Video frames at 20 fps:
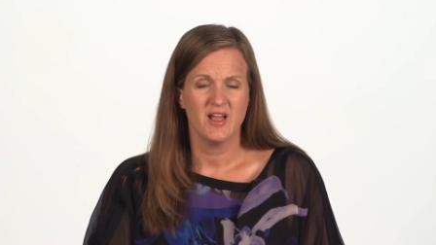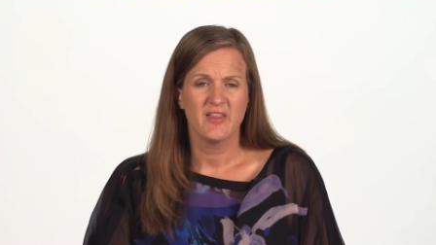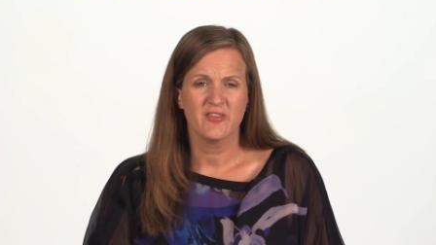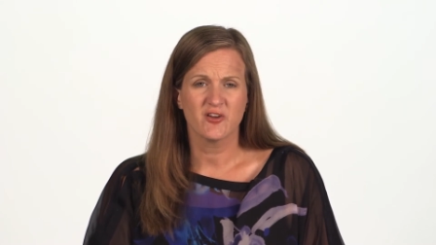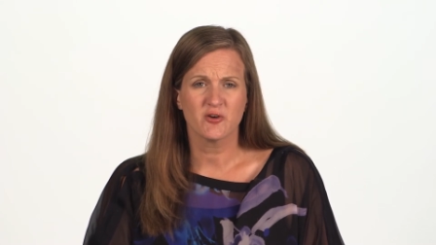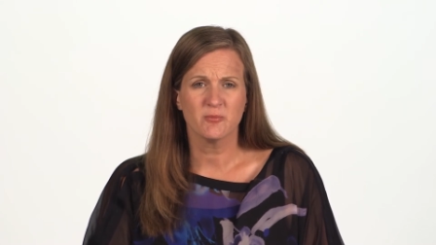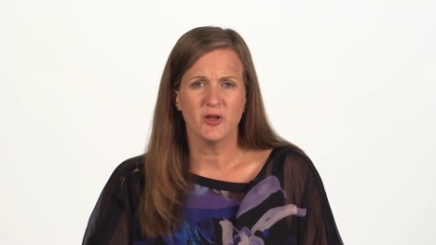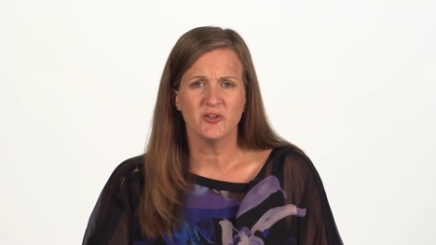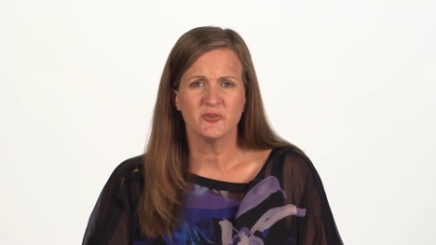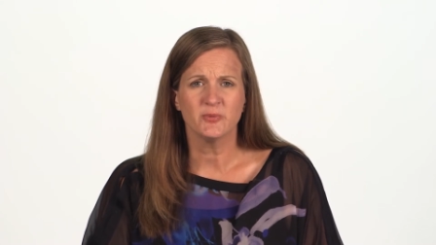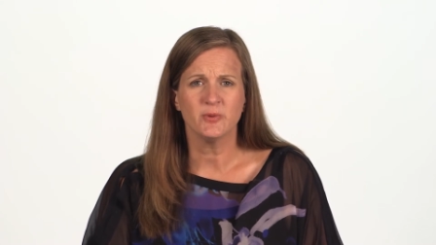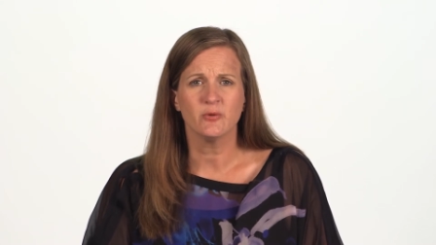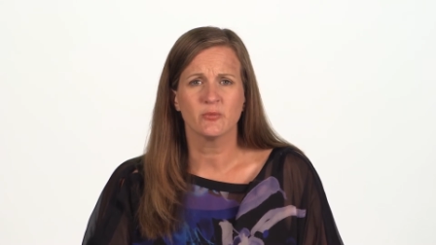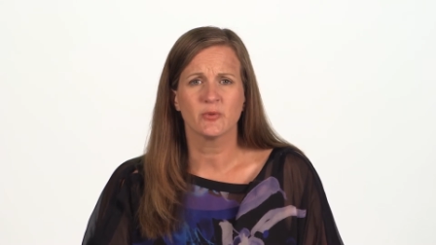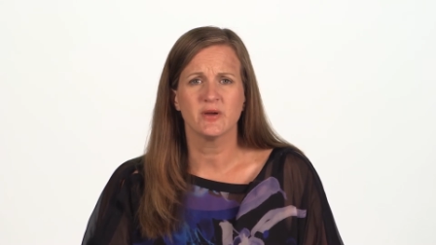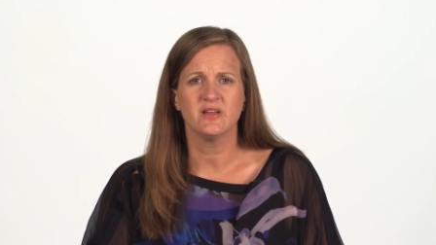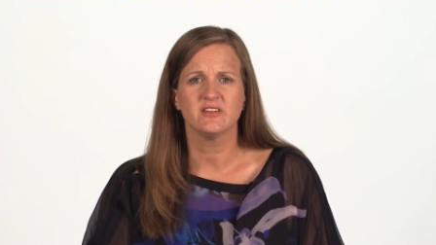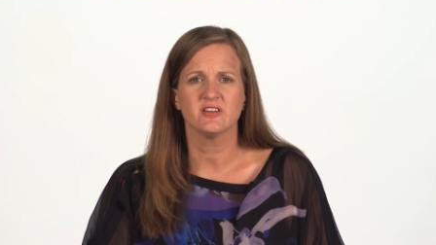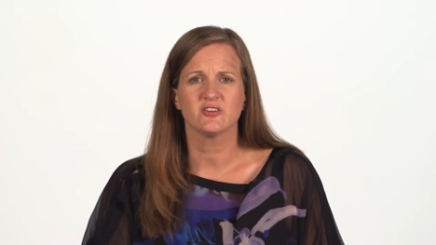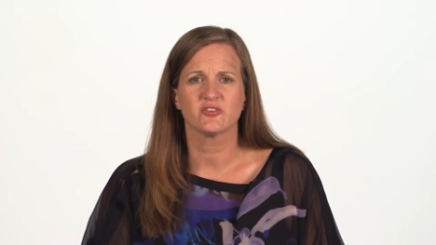There are multiple
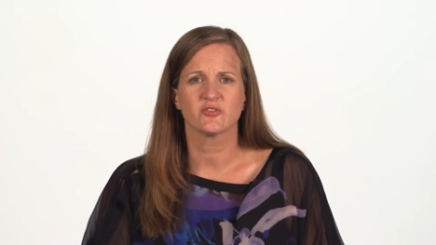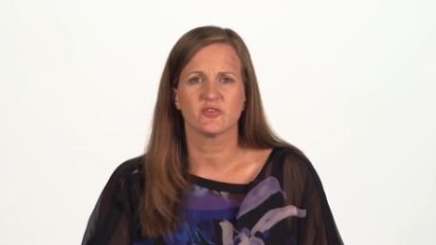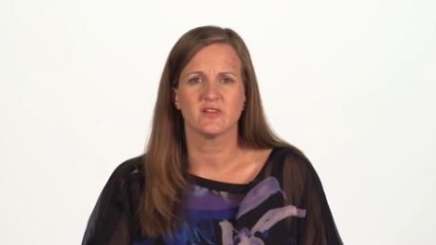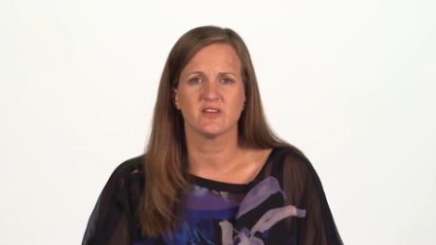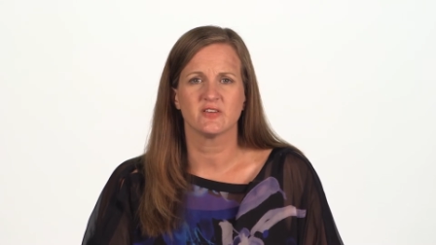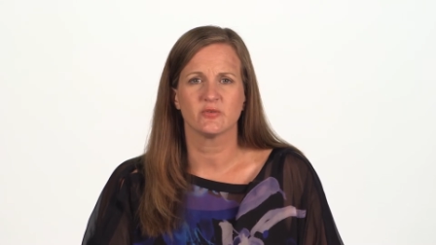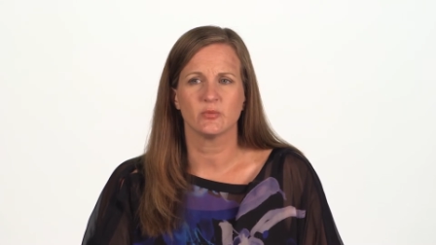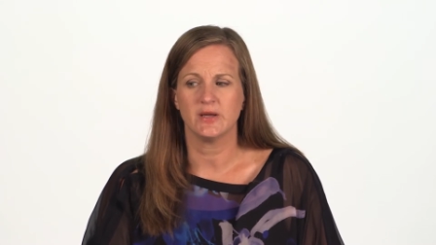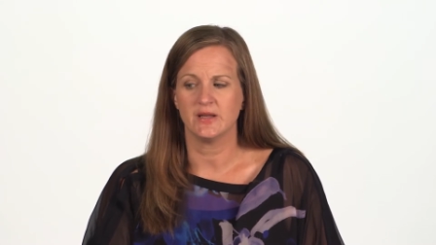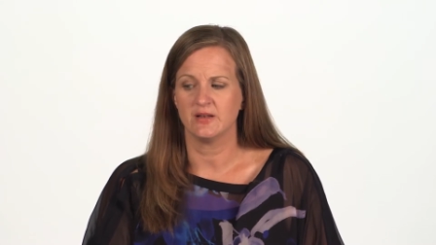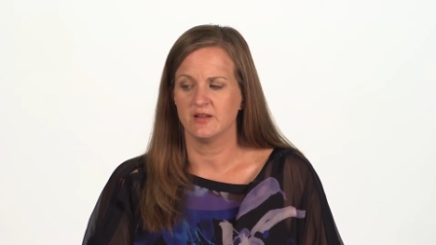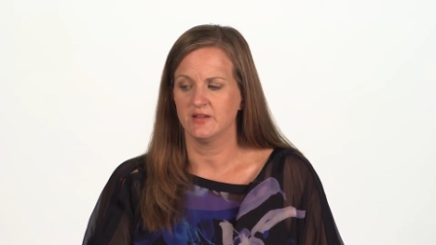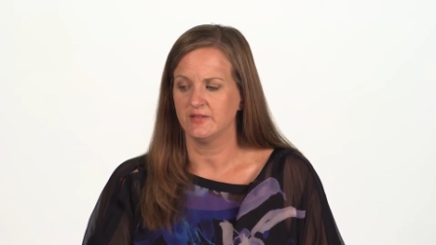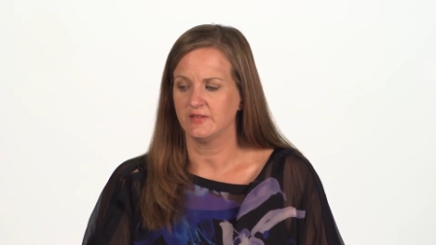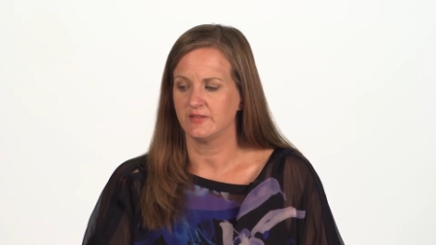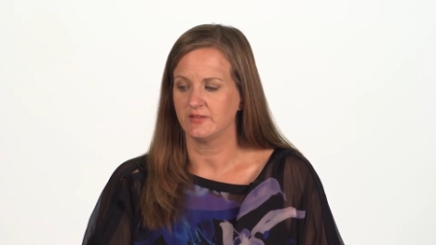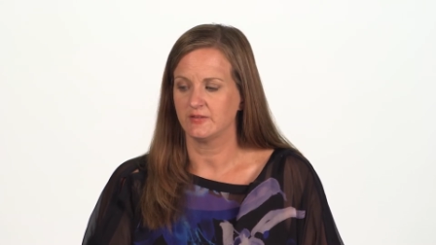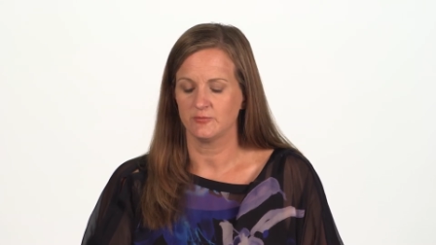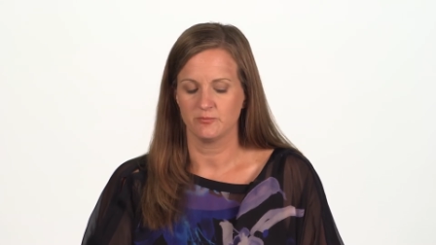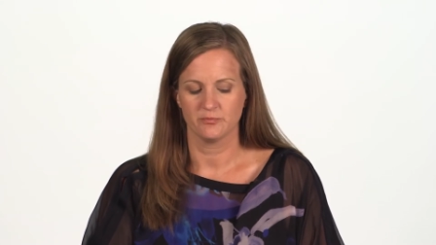reasons for this
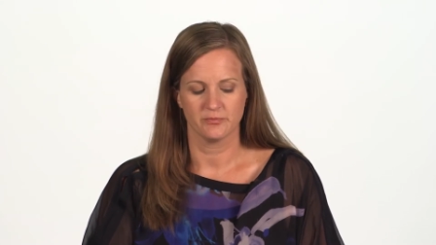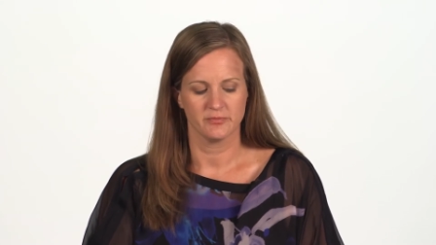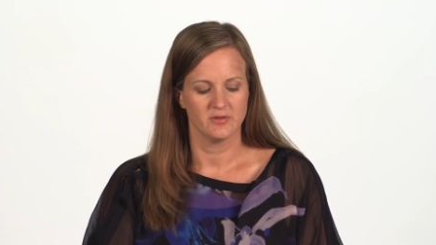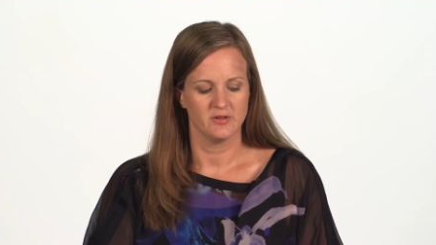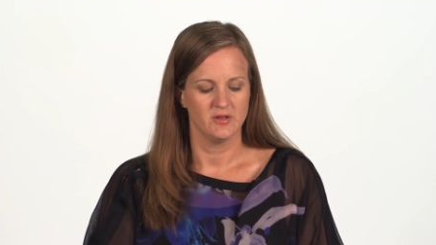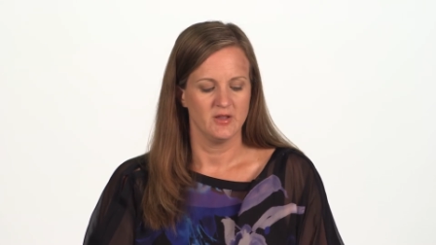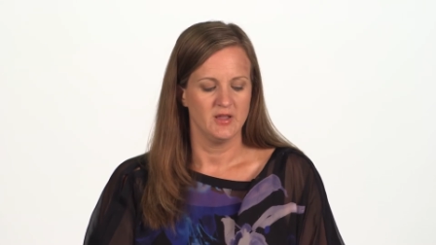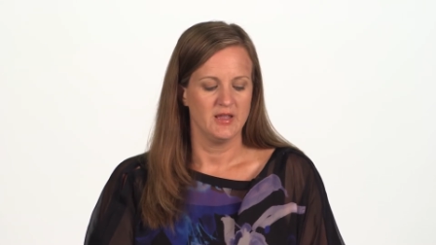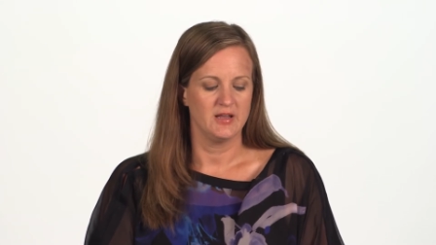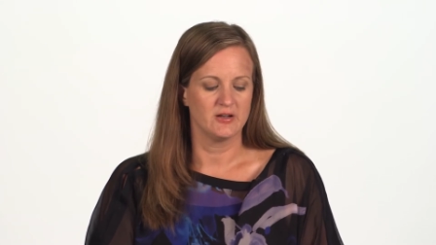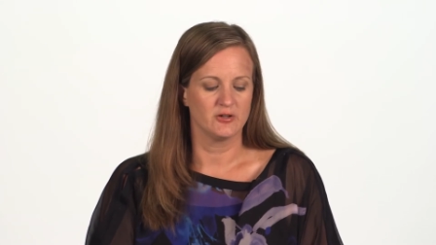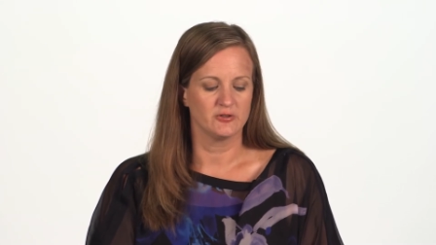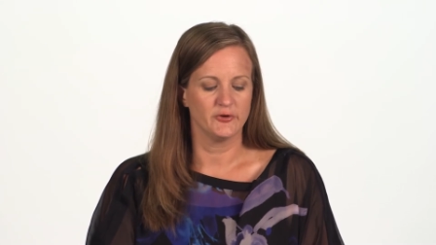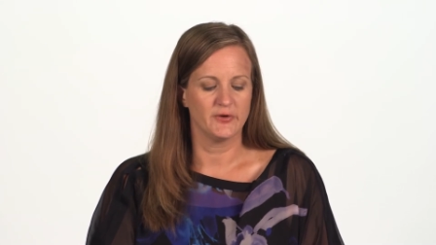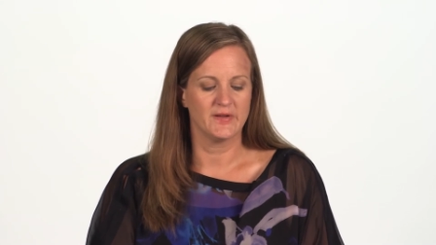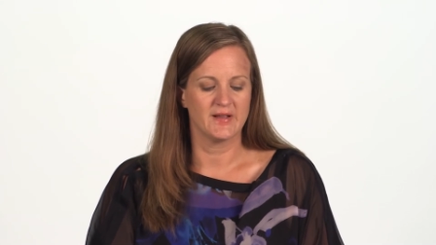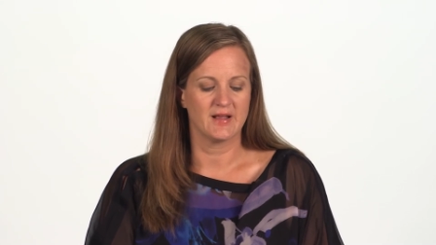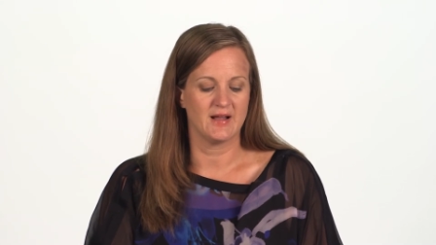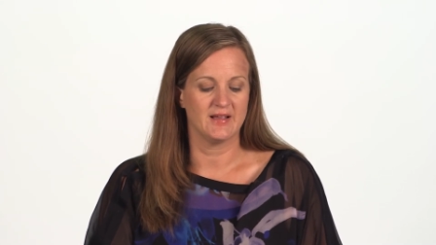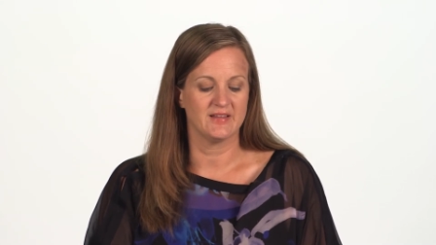weakness,
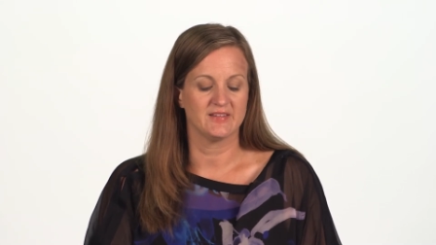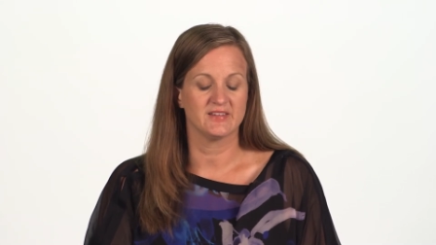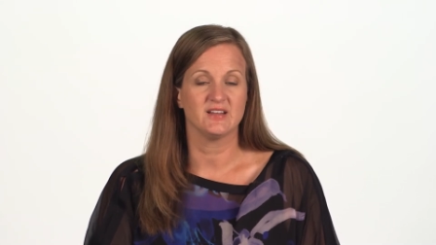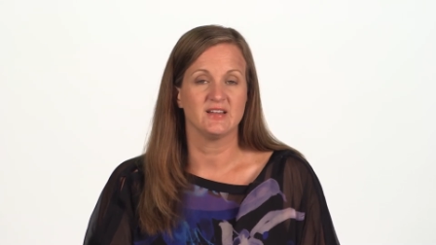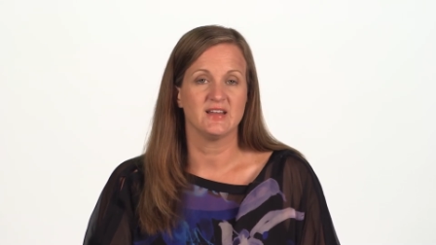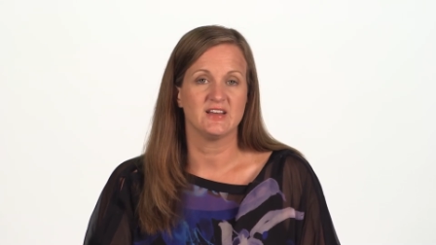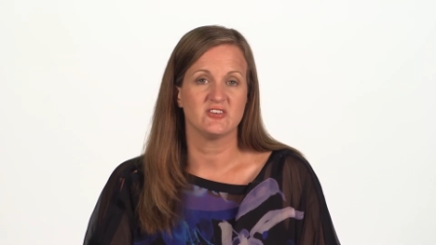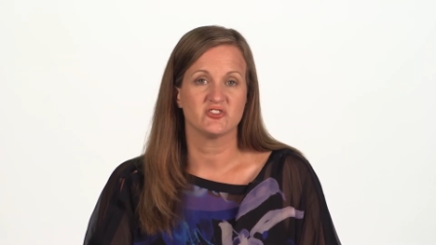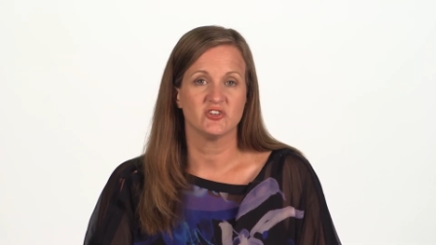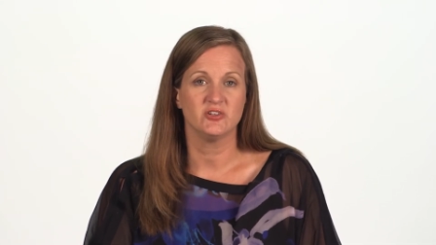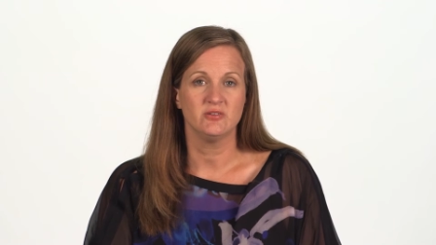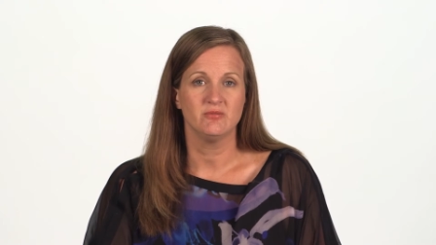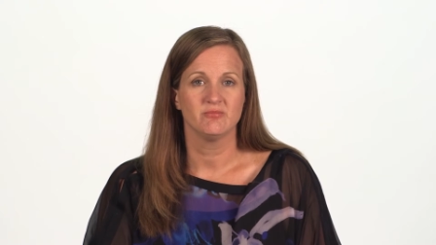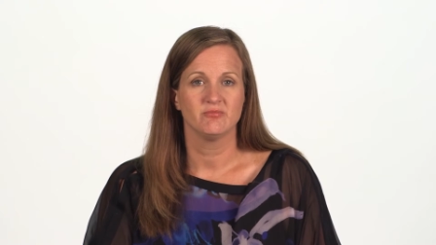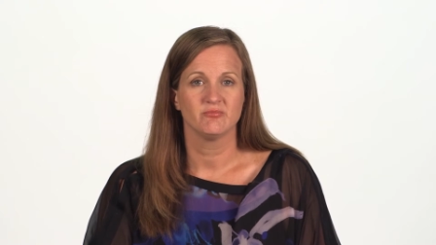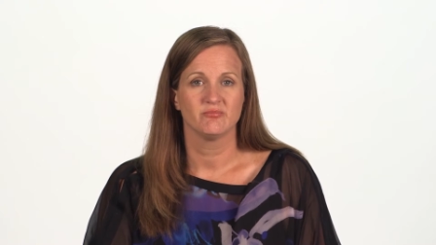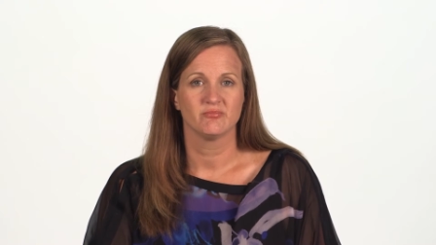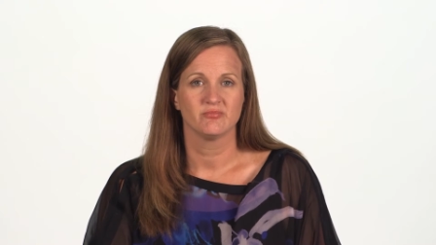including isolation.